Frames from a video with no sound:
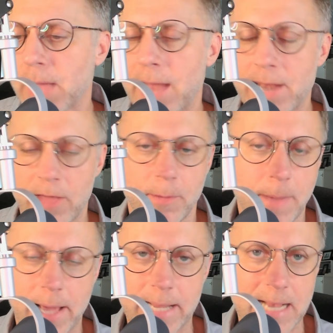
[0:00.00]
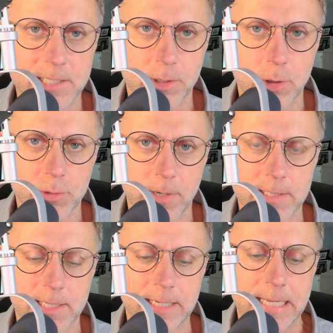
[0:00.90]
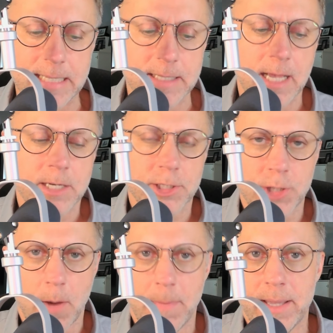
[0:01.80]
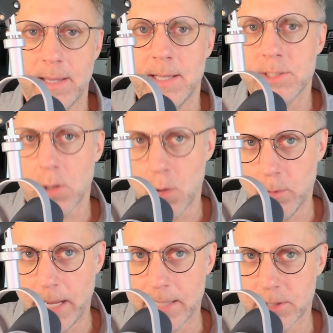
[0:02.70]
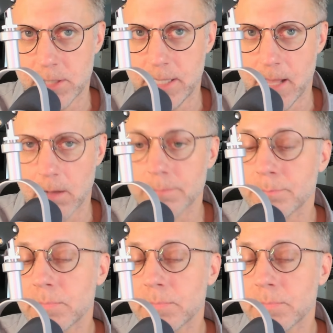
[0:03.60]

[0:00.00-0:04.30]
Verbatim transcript: And now the body has the nutrients it needs to start making its own HCl.